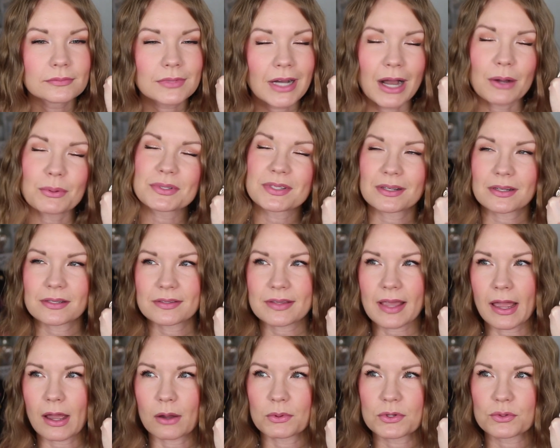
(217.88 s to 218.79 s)
I was gonna
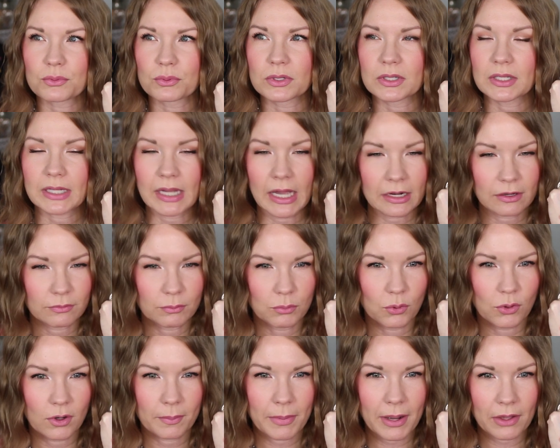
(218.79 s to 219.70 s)
say I was really kind of
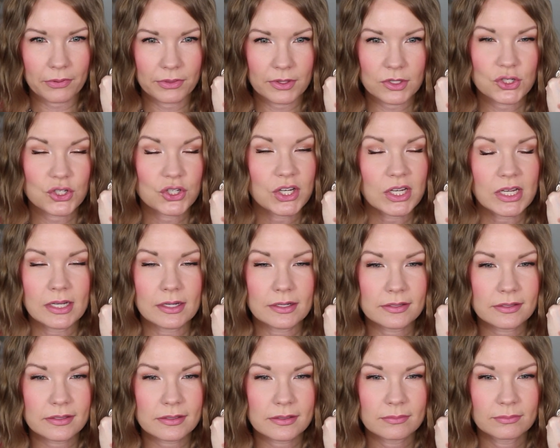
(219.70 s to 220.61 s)
more about the
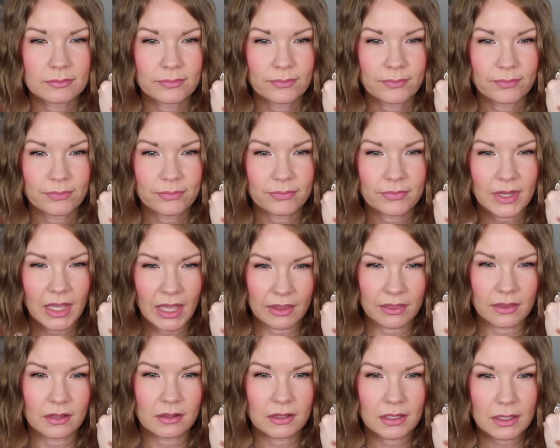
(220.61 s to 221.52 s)
cheeks
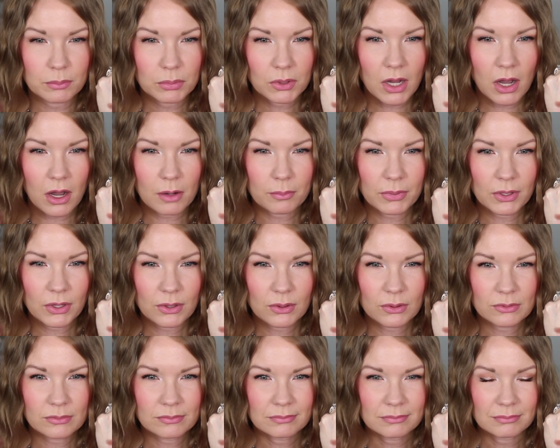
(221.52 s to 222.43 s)
and the lip
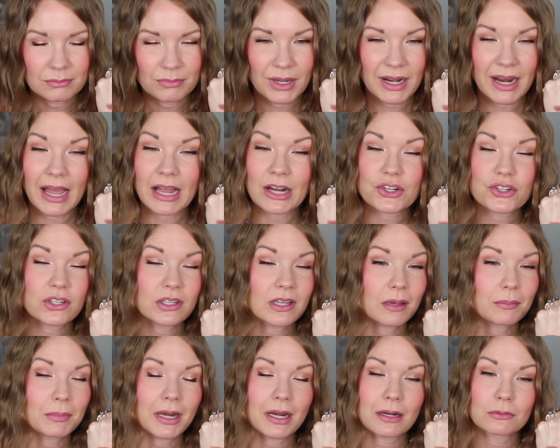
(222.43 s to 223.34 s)
combo, but actually,
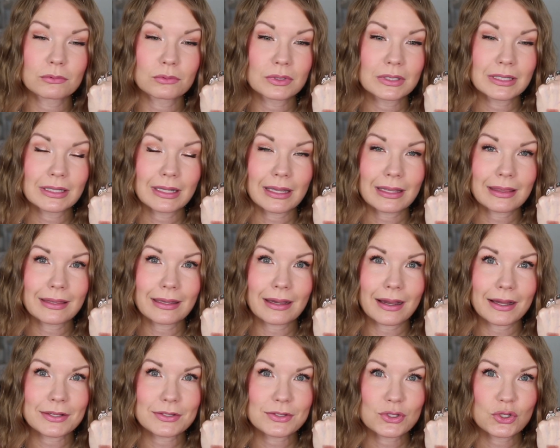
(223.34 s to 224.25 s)
I mean, I really like the
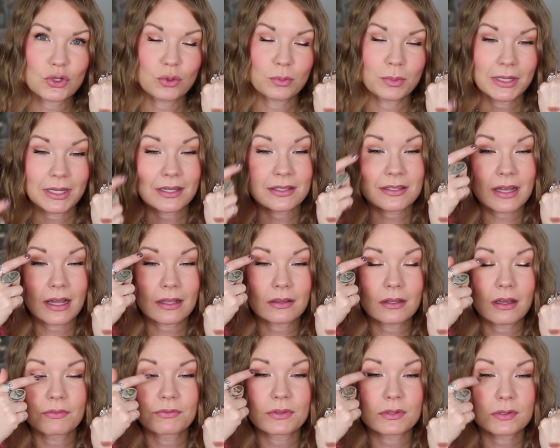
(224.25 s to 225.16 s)
eyes too because I
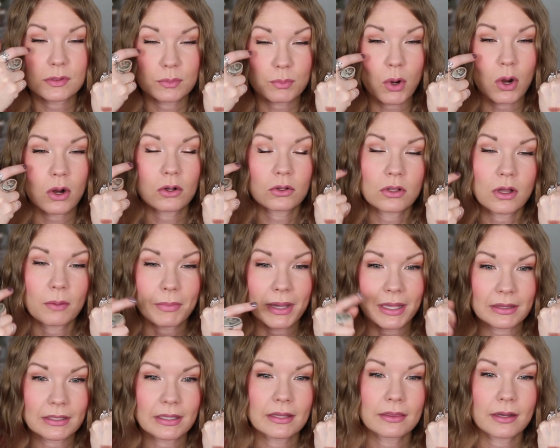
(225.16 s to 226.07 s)
love the sparkle on
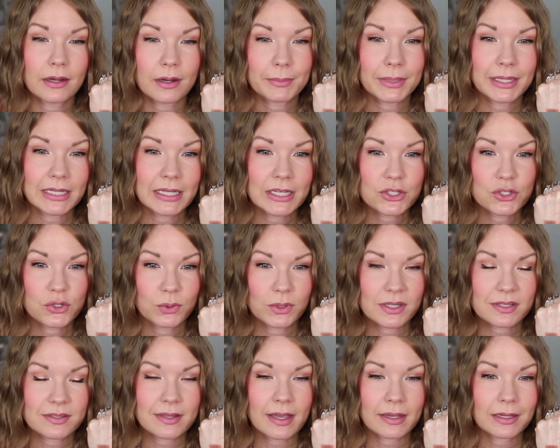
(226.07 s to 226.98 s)
my lid that I'm going to get to in
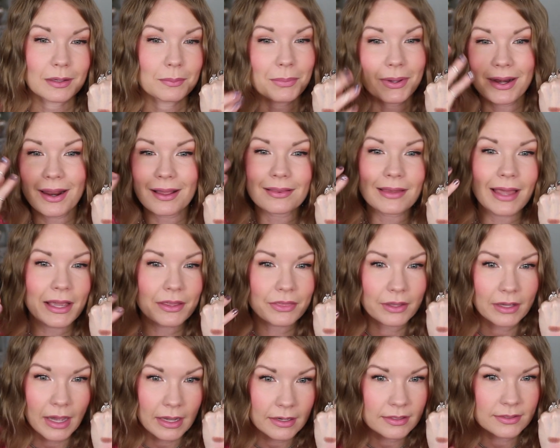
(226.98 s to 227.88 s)
a second. But I like
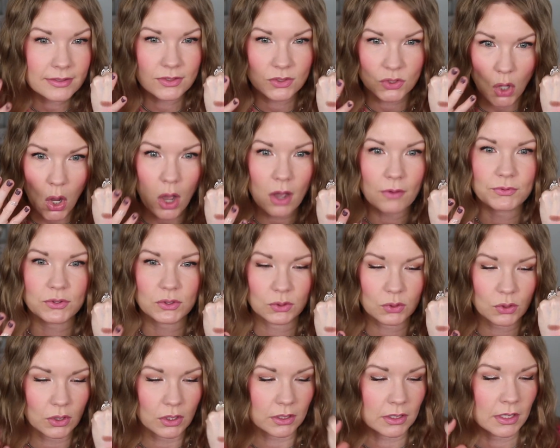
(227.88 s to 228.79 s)
the kind of soft
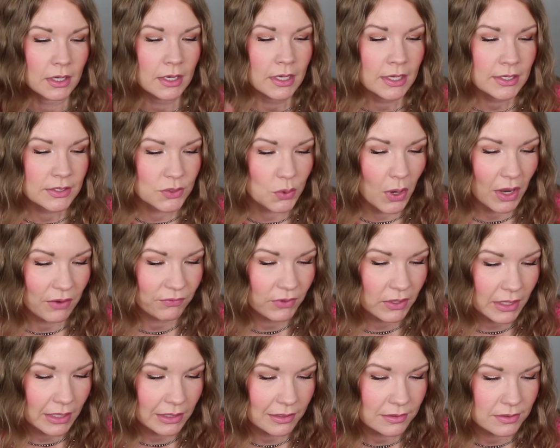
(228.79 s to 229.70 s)
look. So I
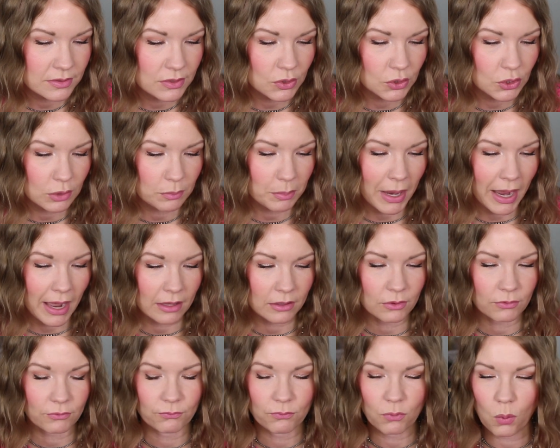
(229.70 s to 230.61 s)
feel like this is a good
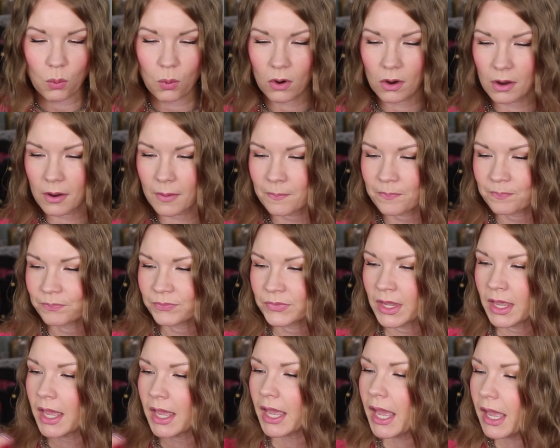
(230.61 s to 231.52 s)
palette for
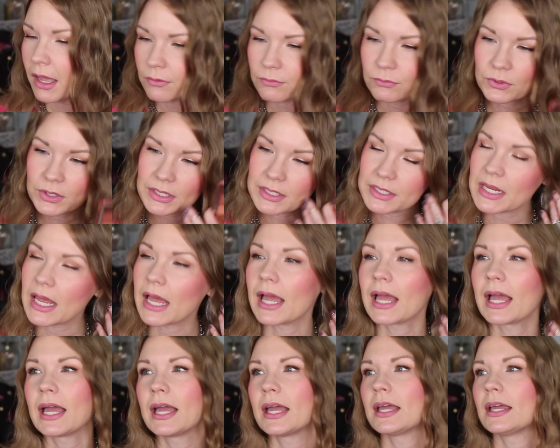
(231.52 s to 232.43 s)

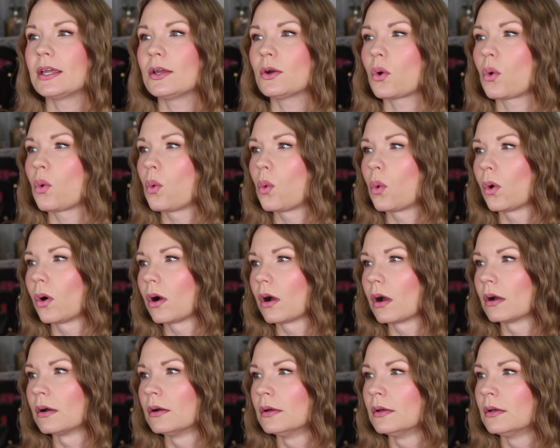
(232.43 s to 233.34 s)
everyday
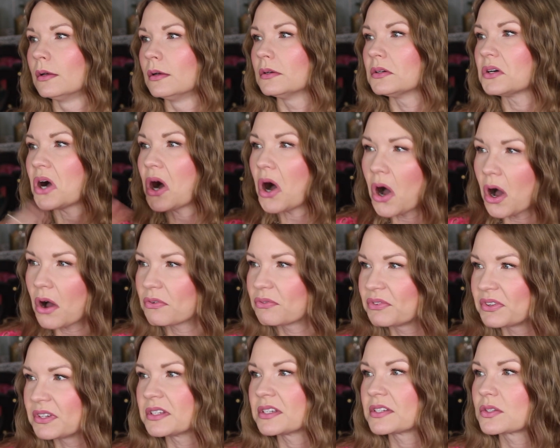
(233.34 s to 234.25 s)
or
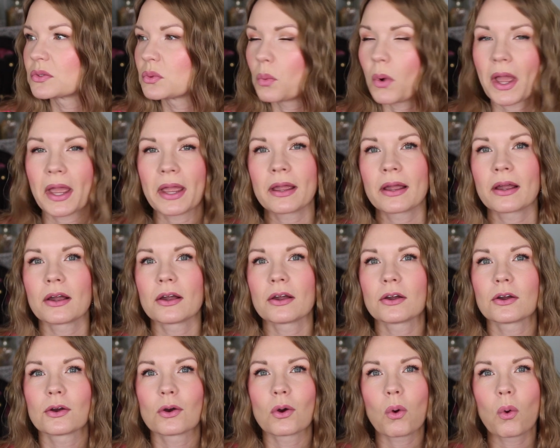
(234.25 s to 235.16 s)
office
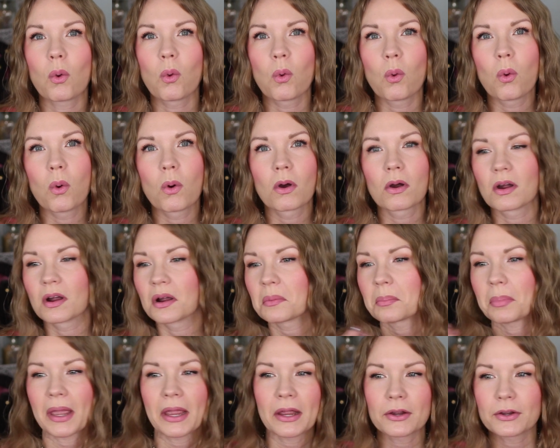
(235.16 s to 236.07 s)
wear
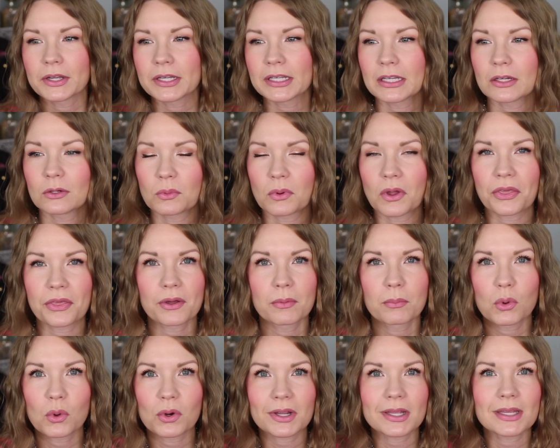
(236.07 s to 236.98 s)
or pairing it with a
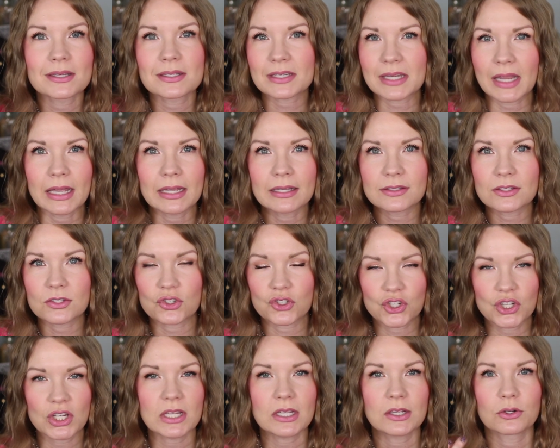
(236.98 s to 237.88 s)
more intense
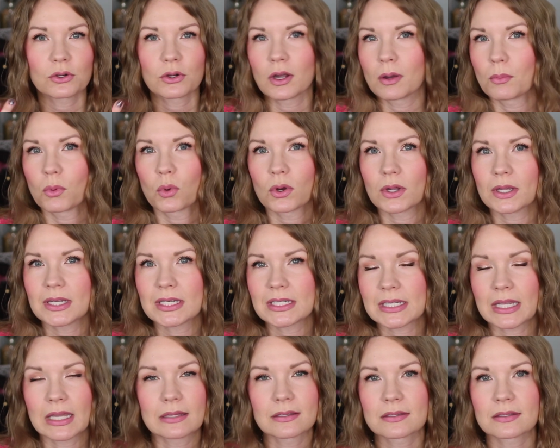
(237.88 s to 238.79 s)
cheek or a more
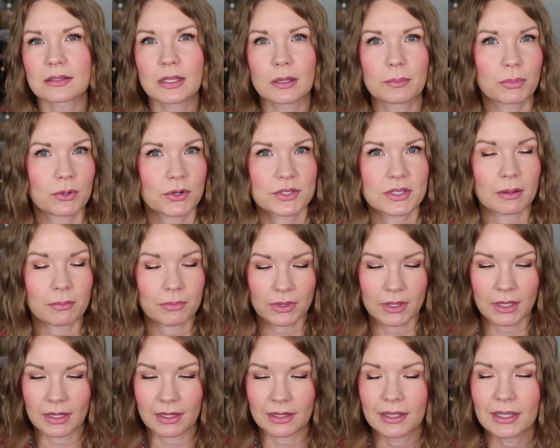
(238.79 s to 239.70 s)
intense lip or
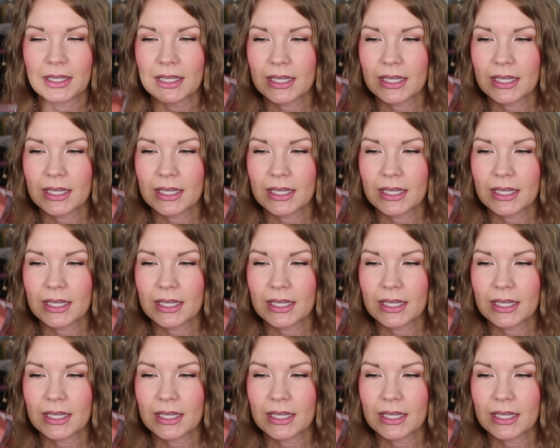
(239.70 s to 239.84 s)
something.